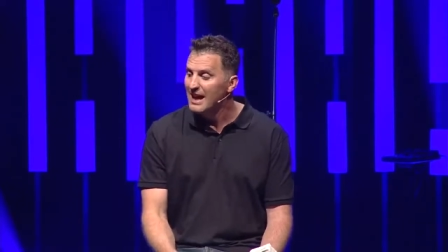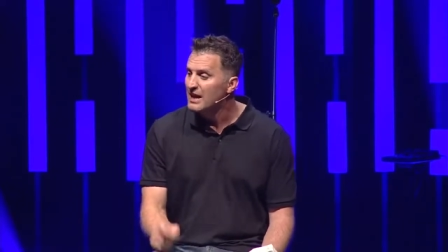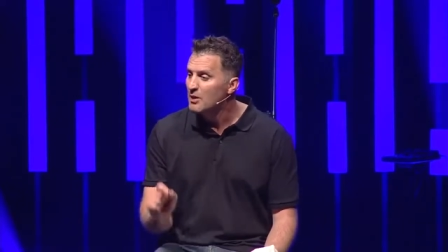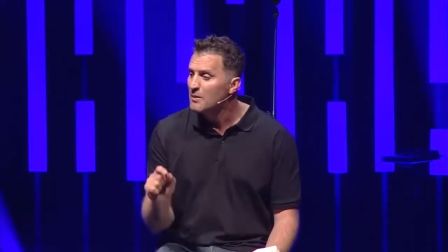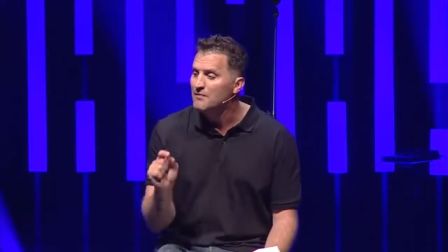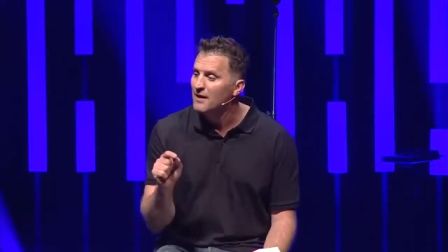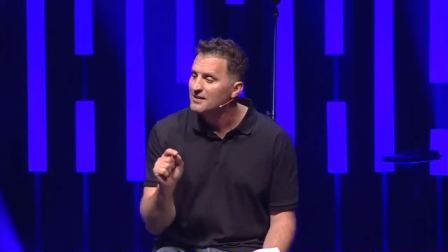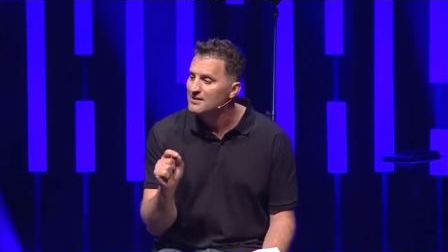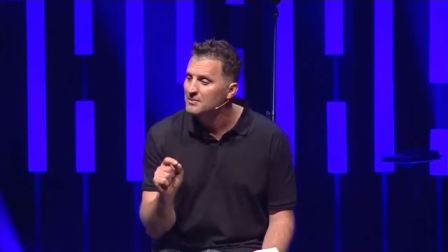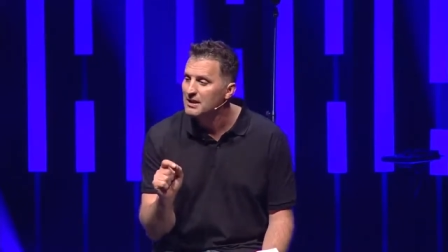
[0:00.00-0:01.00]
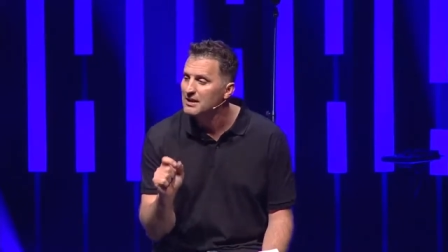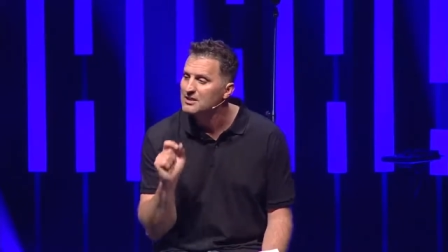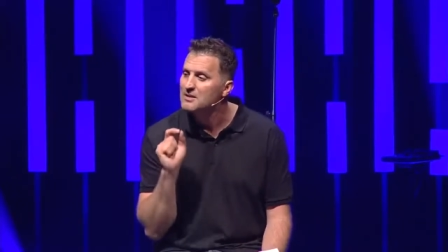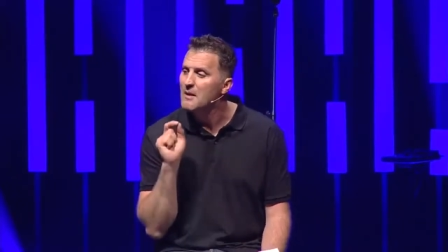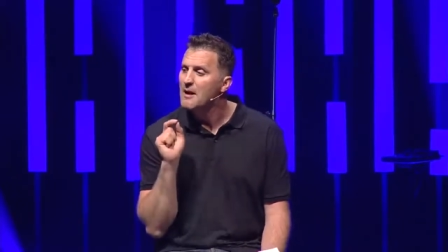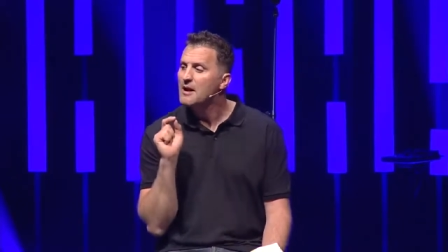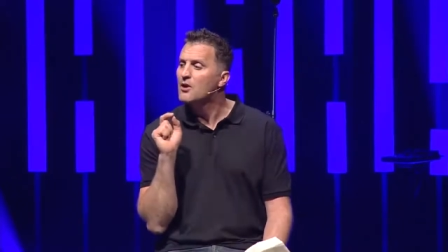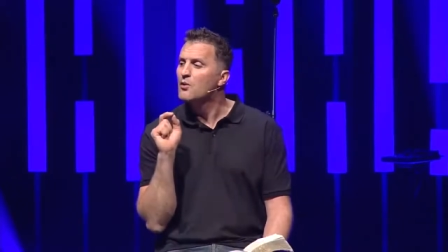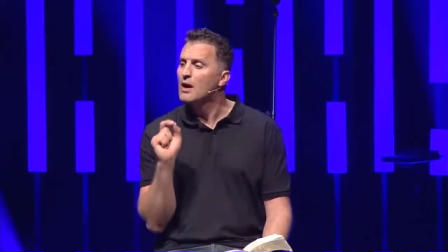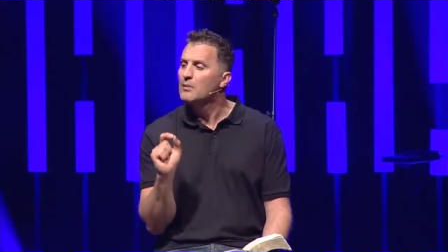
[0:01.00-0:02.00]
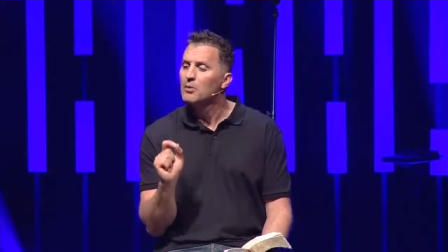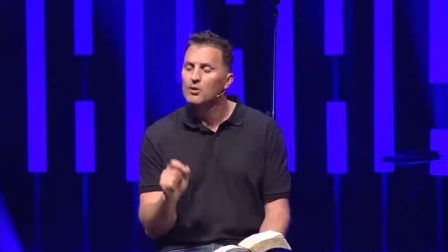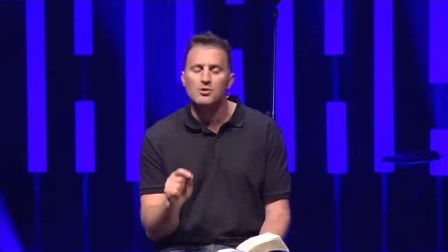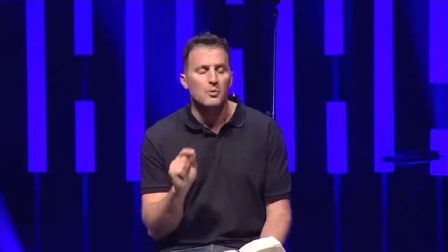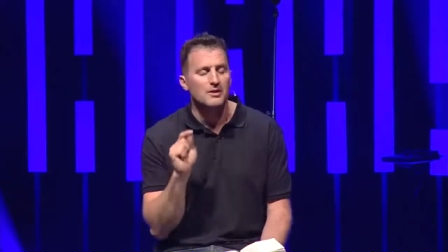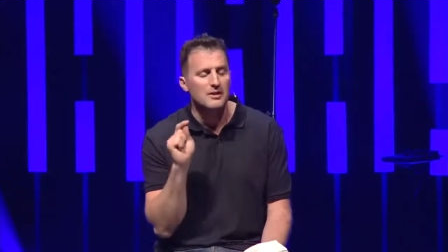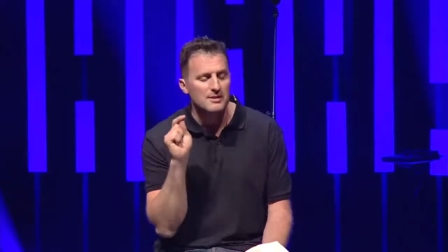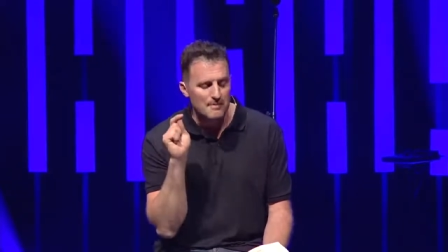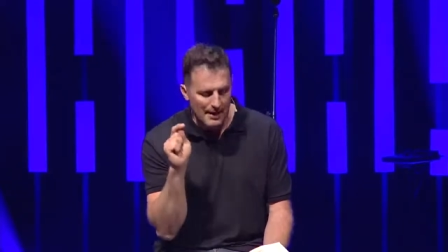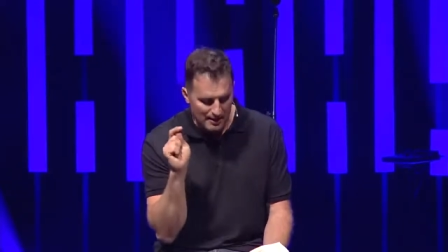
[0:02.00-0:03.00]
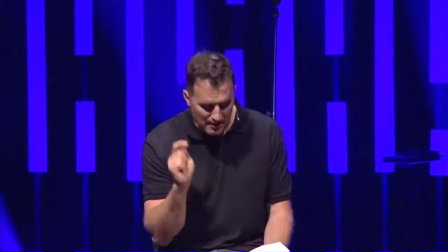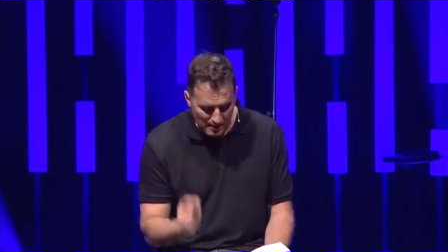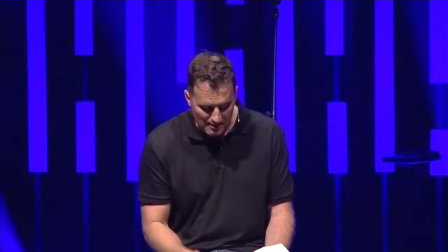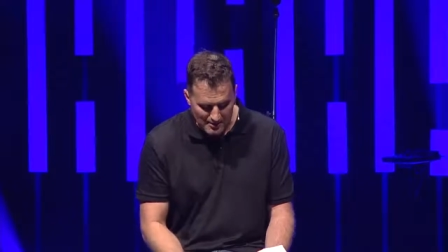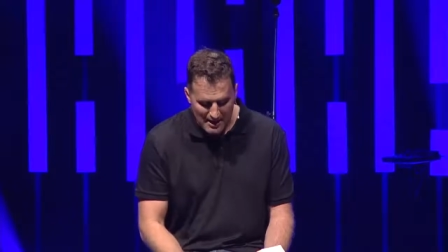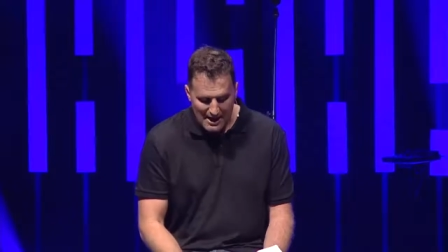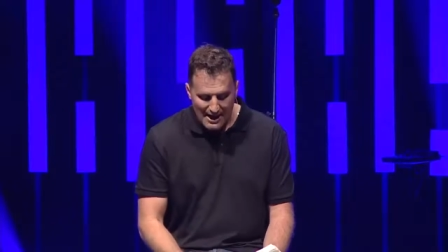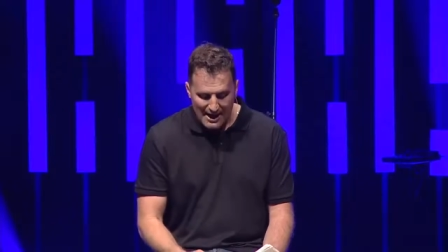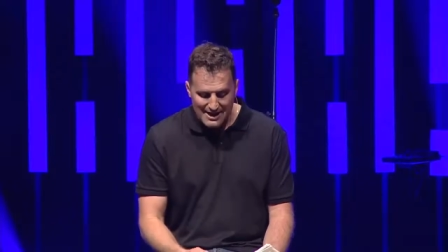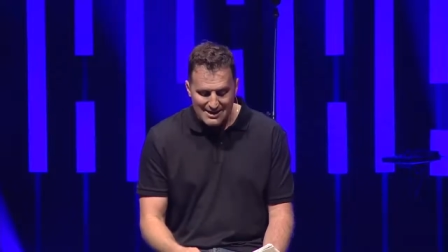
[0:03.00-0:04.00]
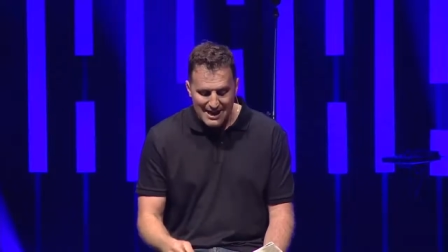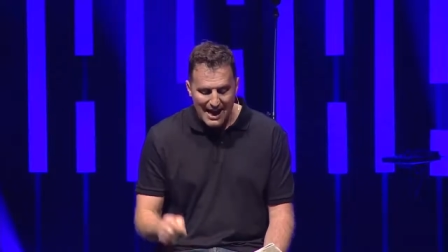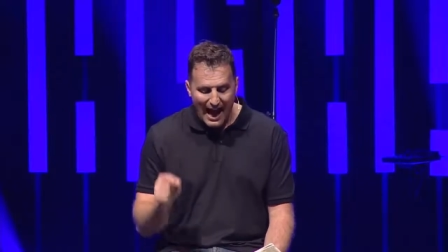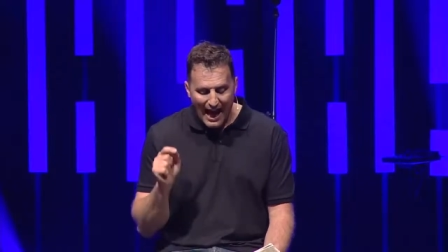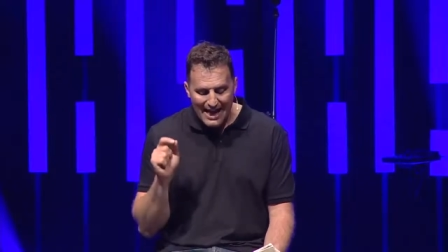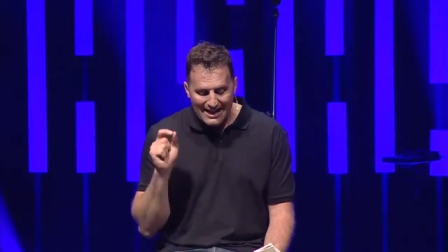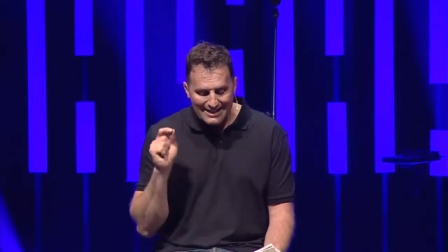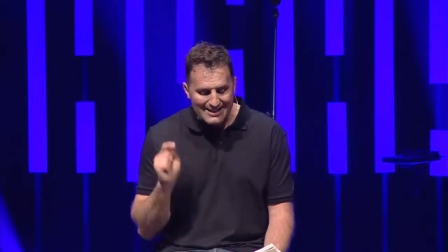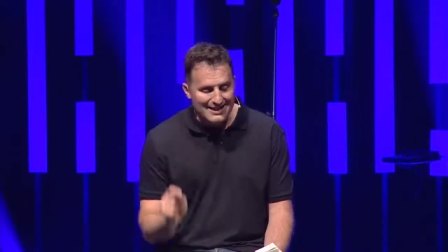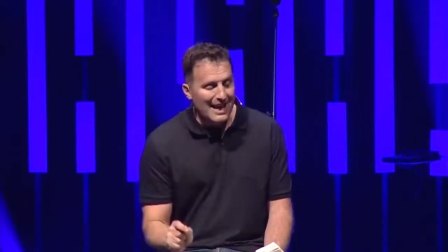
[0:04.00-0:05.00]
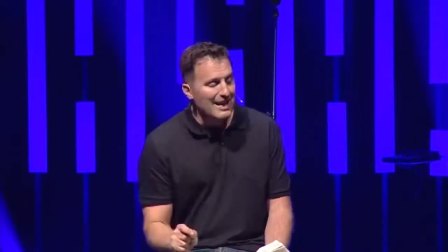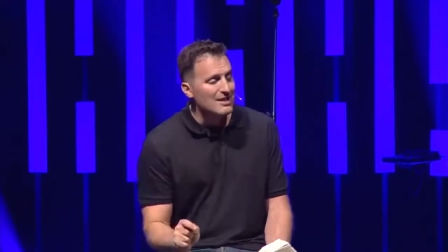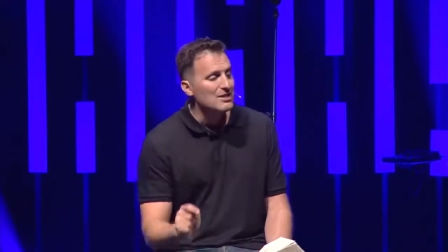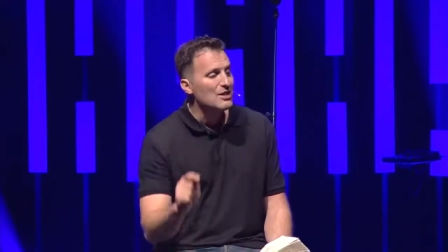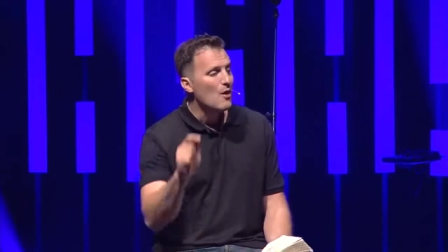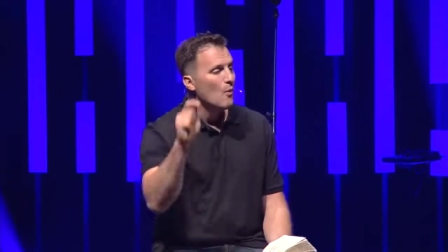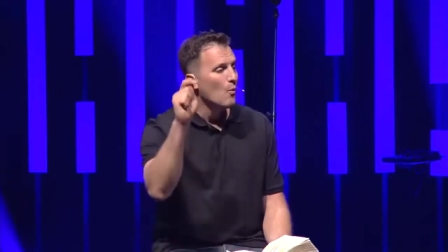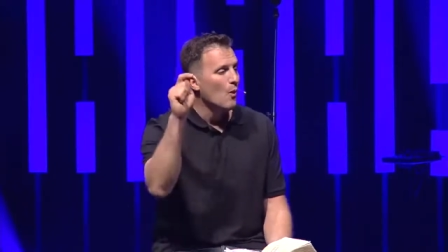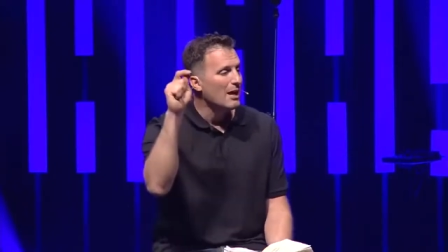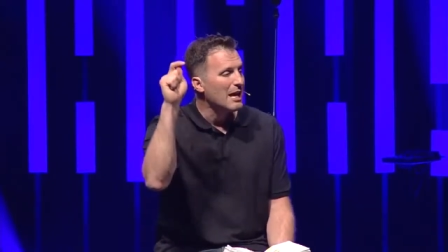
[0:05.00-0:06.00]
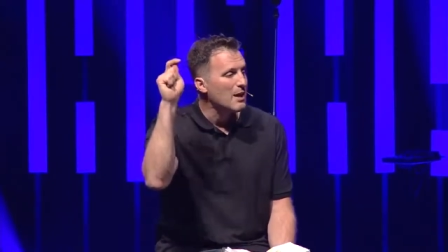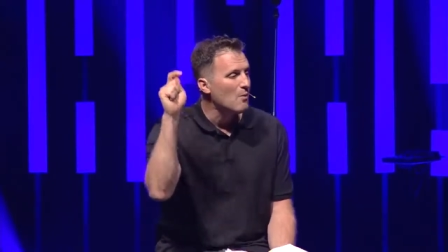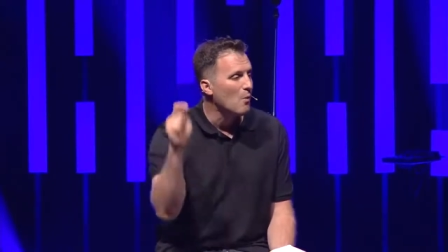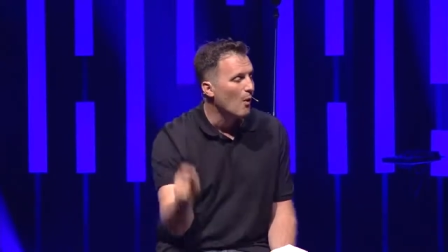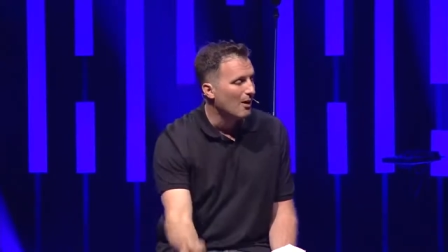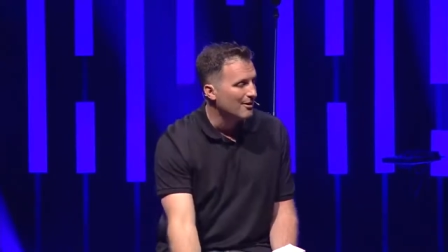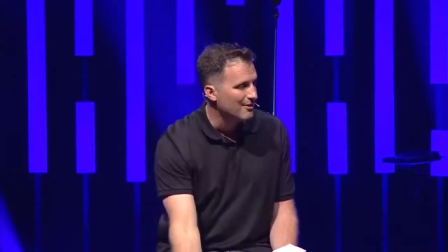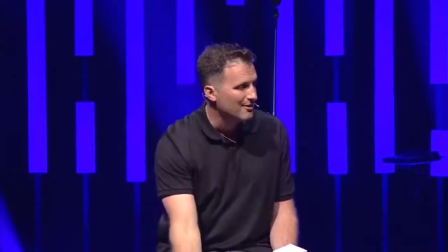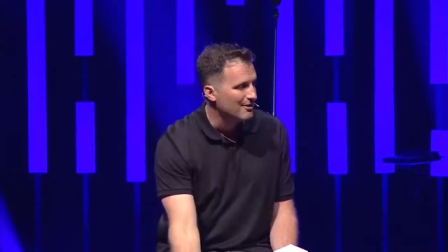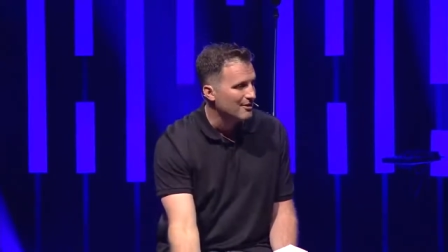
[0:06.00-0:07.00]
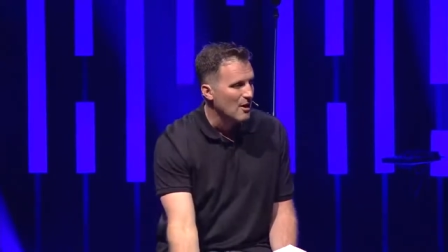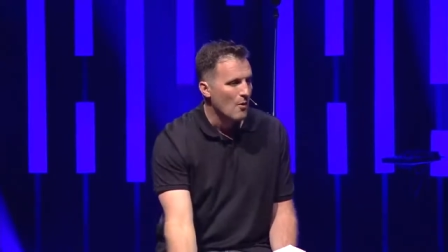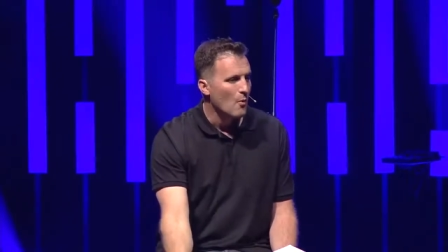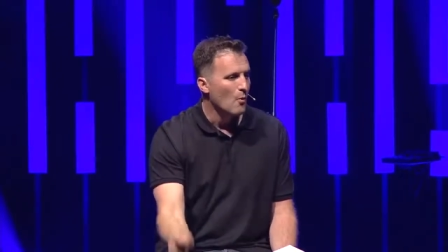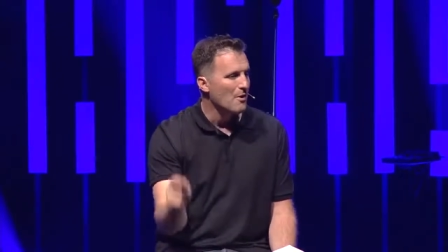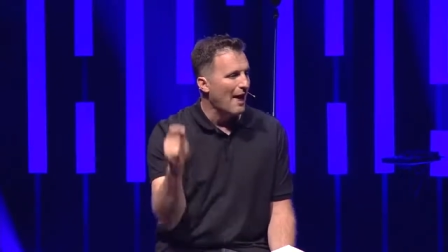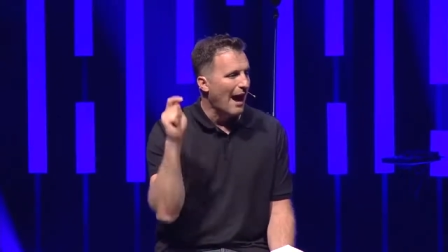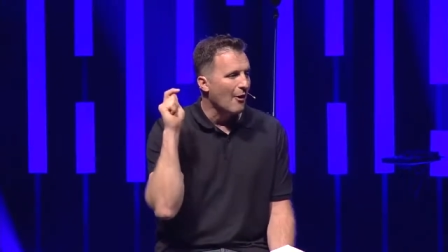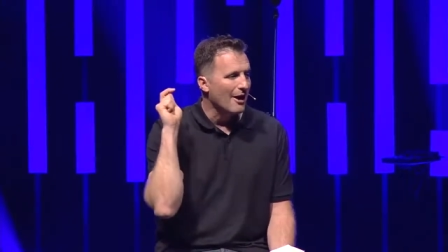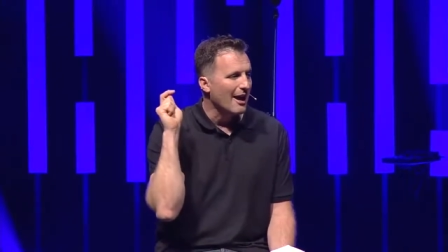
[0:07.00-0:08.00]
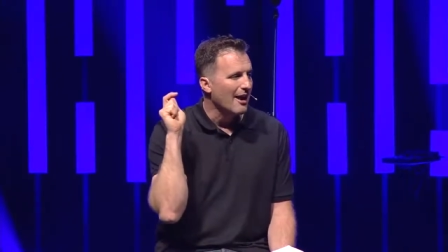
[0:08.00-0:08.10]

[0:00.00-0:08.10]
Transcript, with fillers: And here we find something that's incredible because what this man does is he says what he wants without